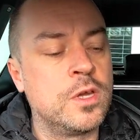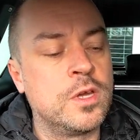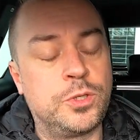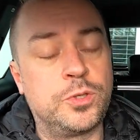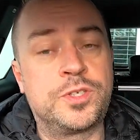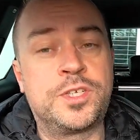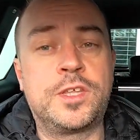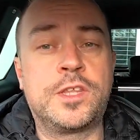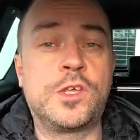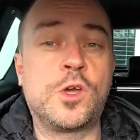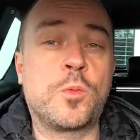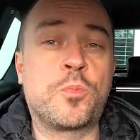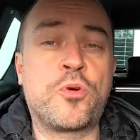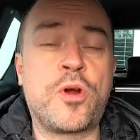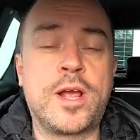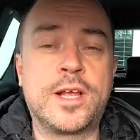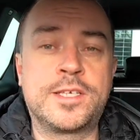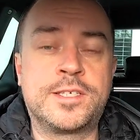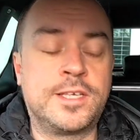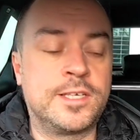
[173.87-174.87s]
you'll see that the
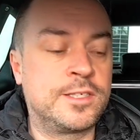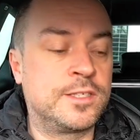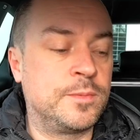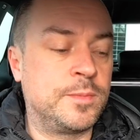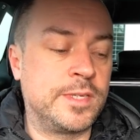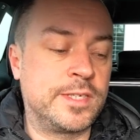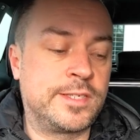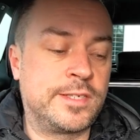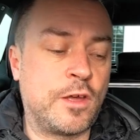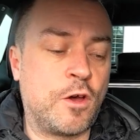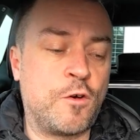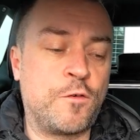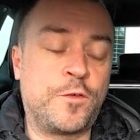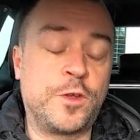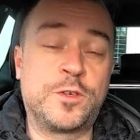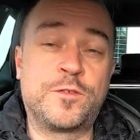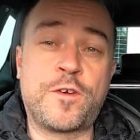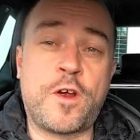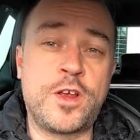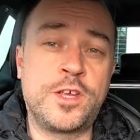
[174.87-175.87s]
operating system itself
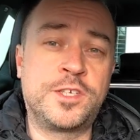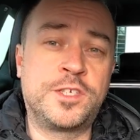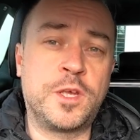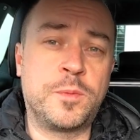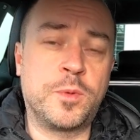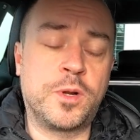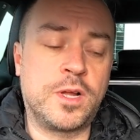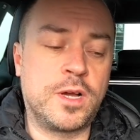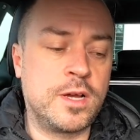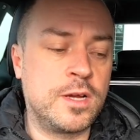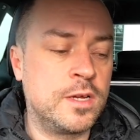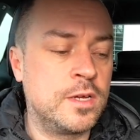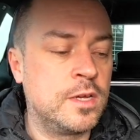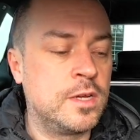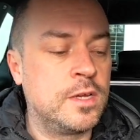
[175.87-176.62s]
is very similar,